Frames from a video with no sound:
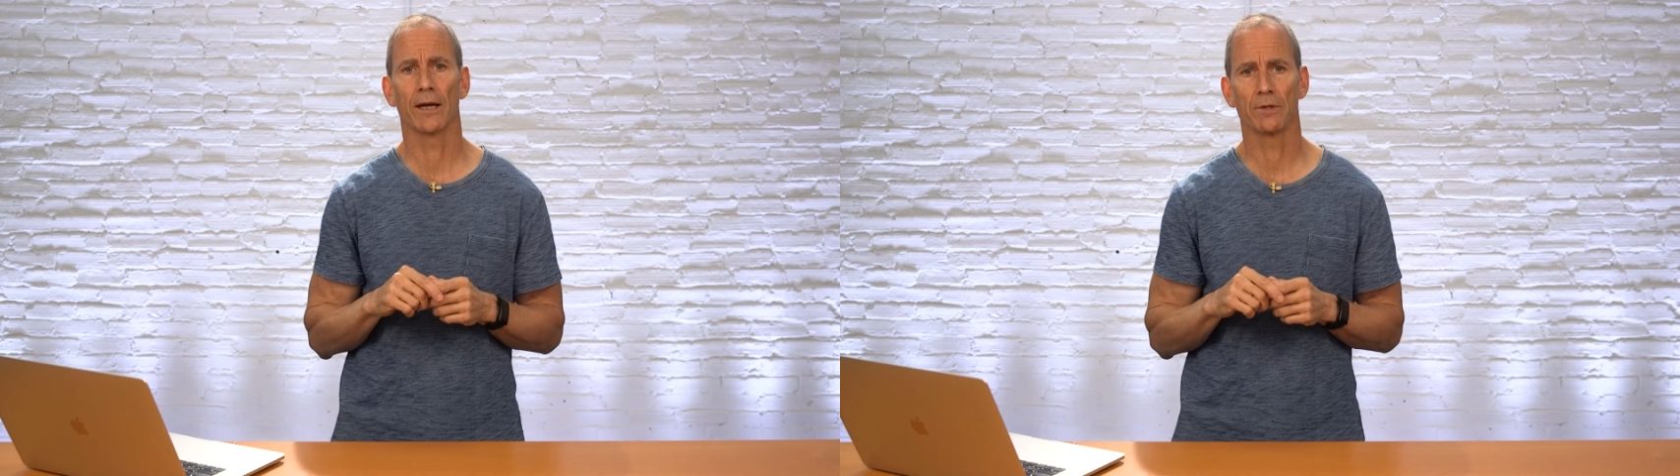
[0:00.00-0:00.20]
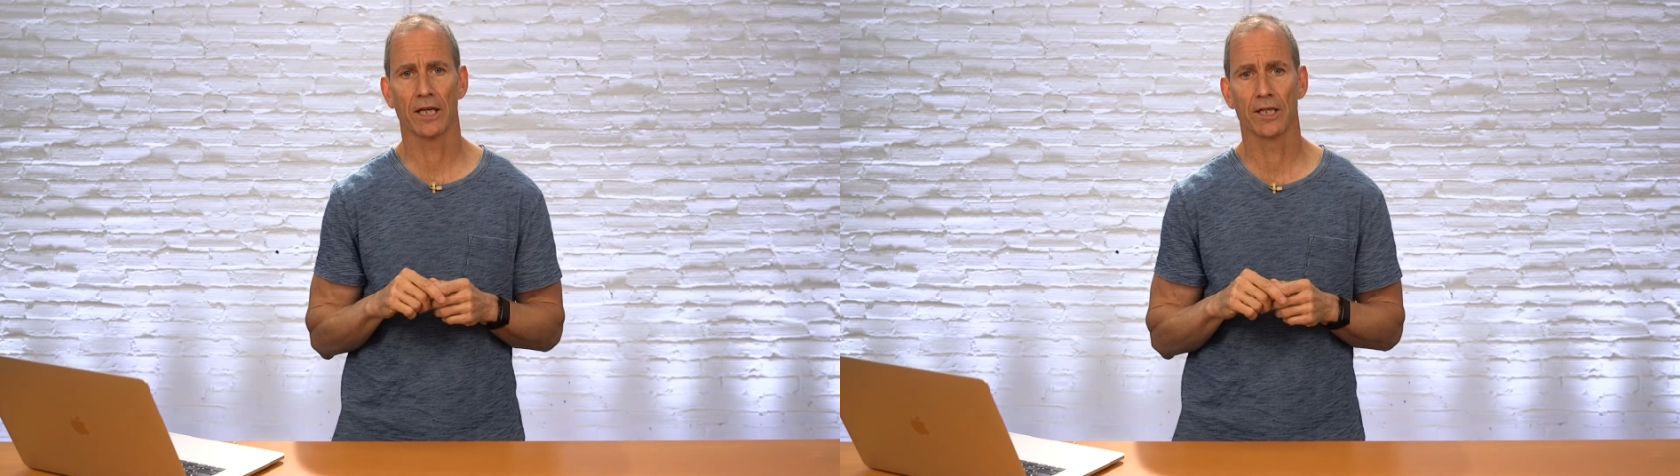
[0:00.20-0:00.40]

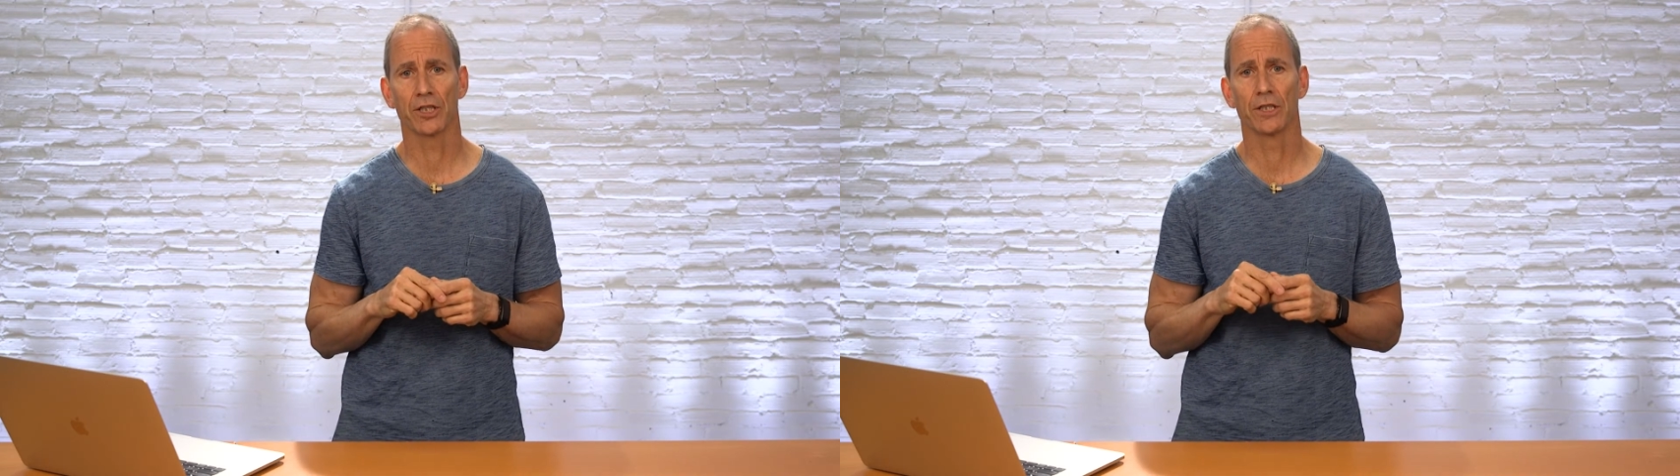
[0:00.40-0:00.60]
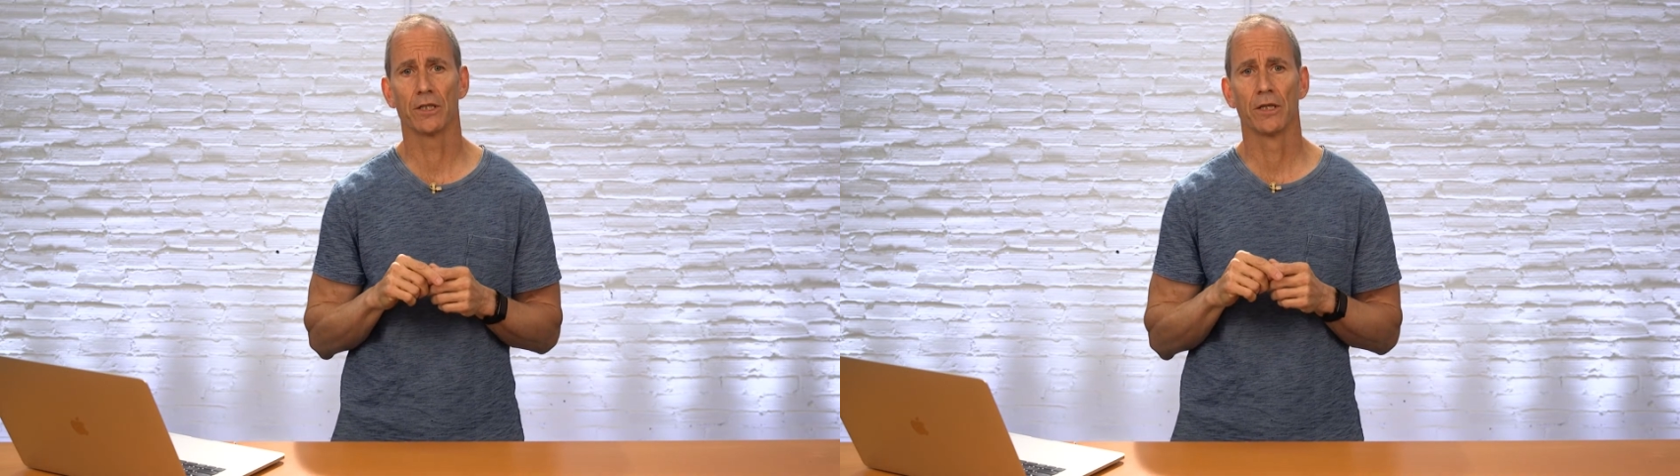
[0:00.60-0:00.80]

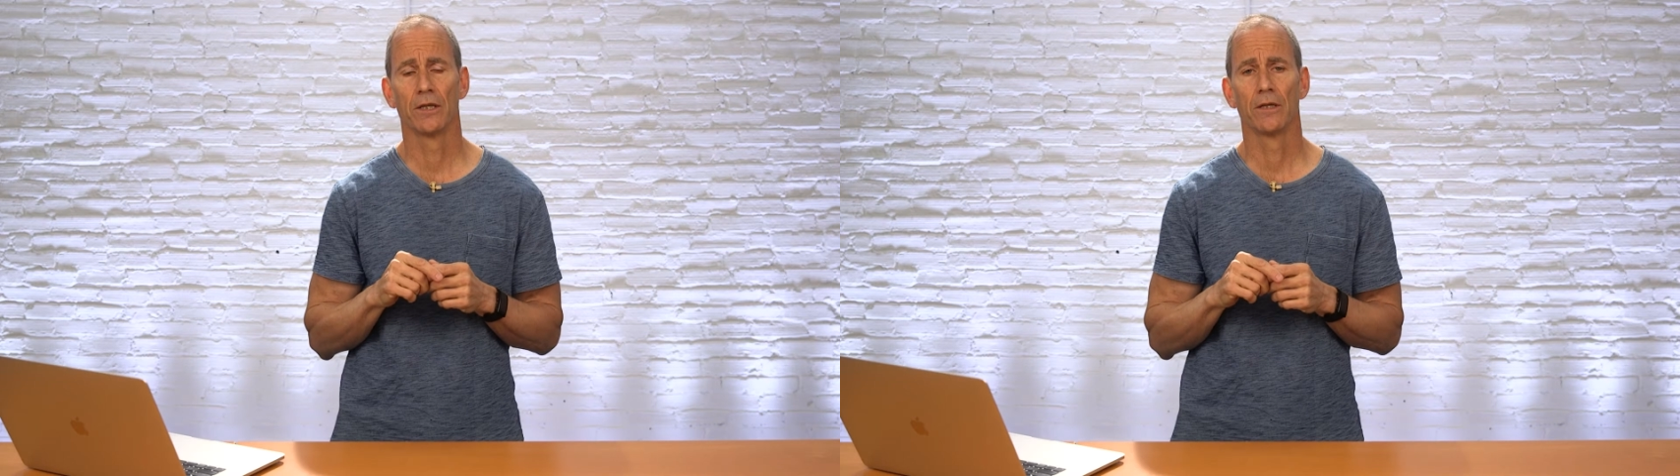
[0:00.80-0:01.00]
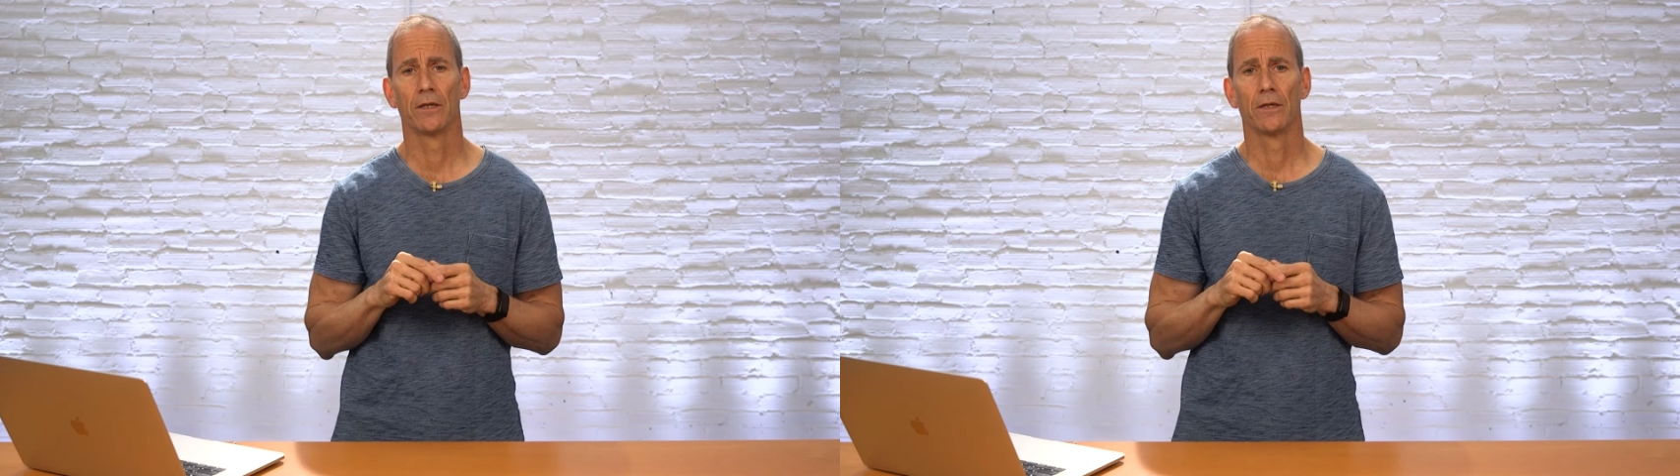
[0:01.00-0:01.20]
application
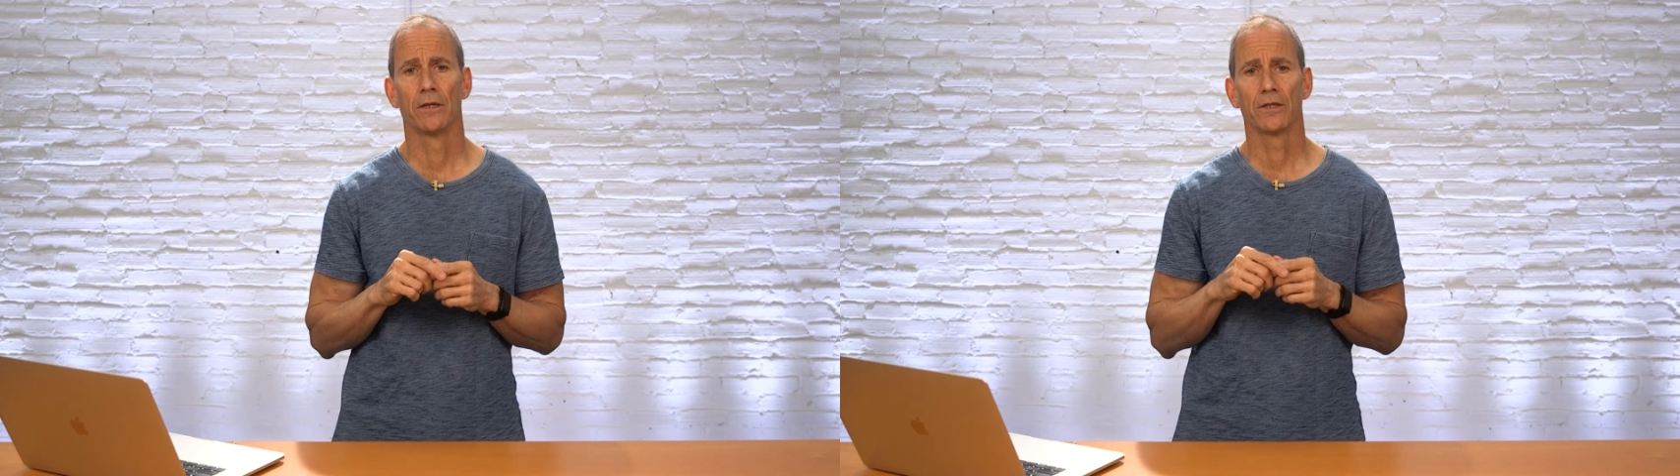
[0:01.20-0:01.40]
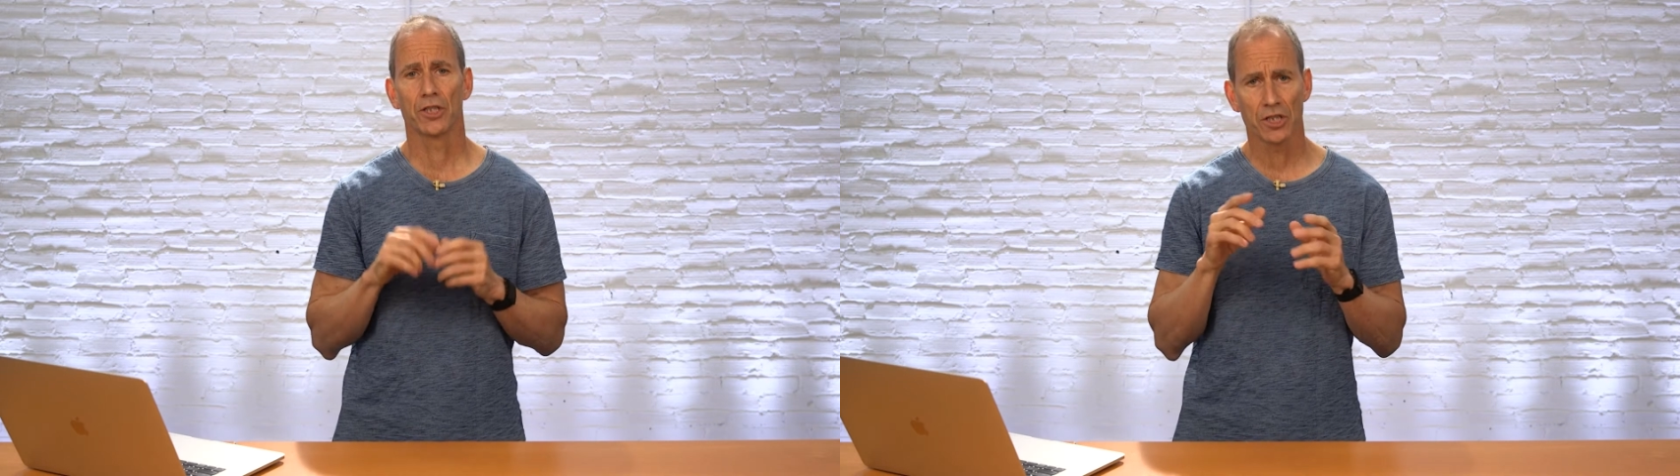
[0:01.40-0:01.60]

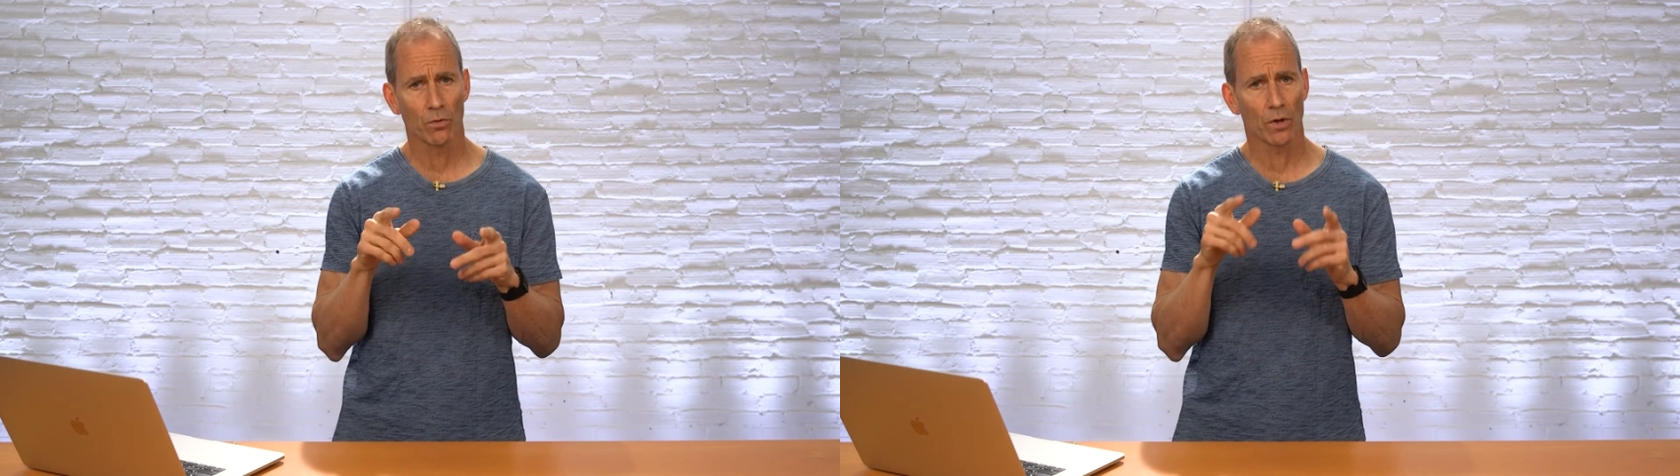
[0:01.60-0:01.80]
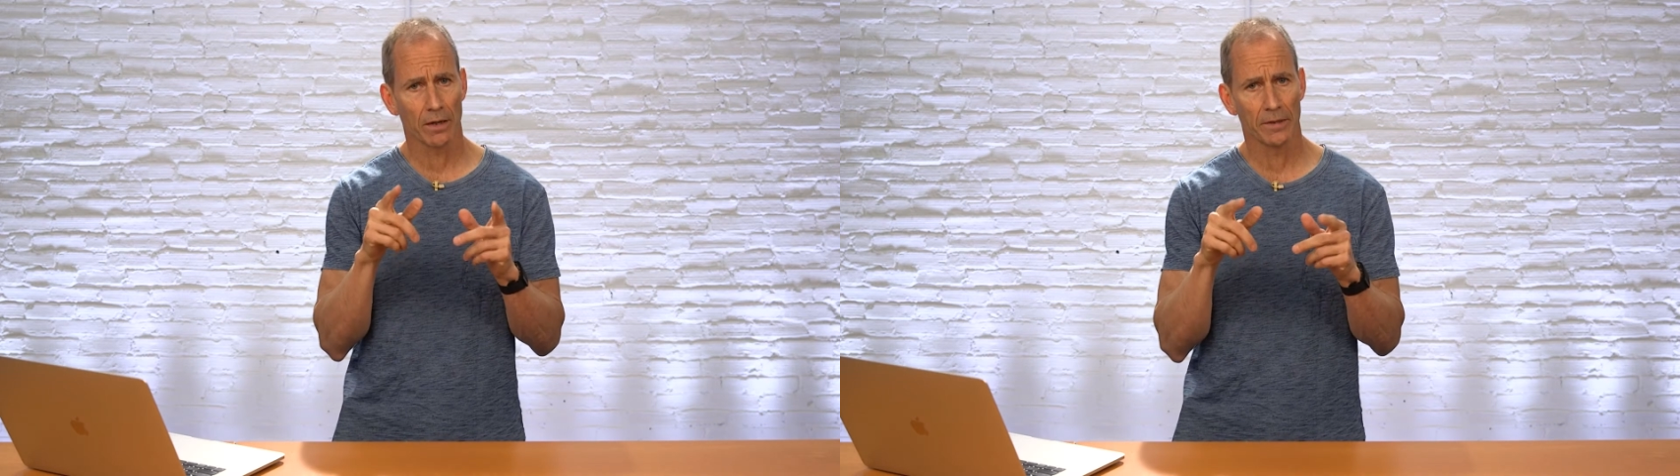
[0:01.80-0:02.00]
to see
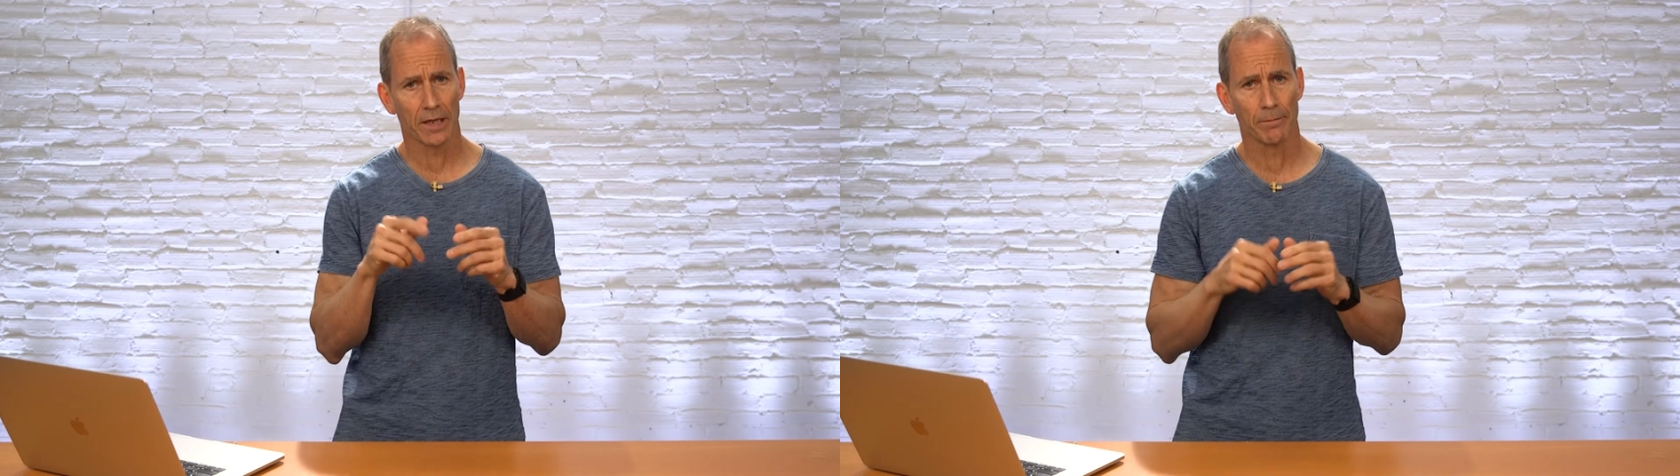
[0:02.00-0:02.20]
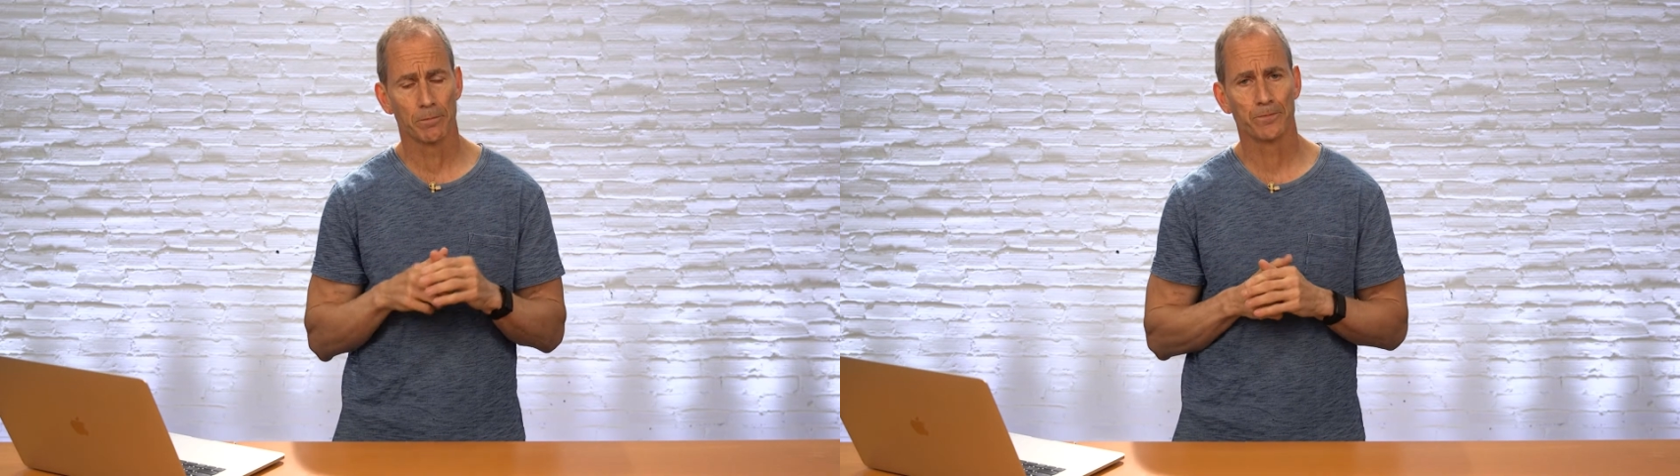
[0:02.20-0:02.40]
what I
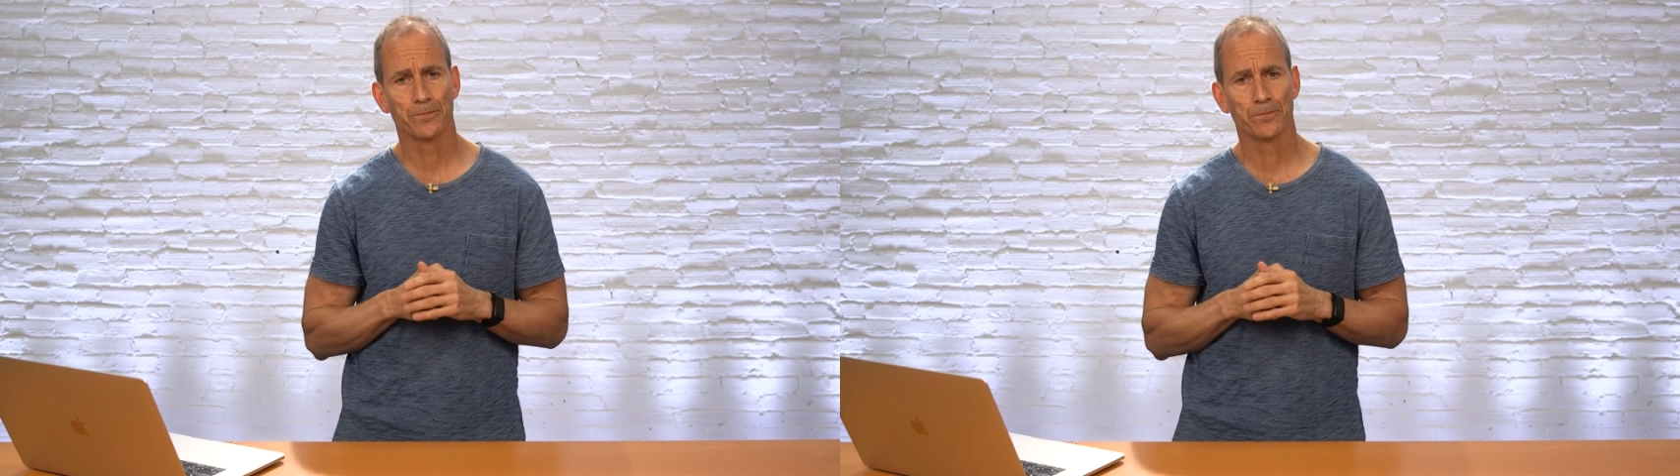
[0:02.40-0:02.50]
mean.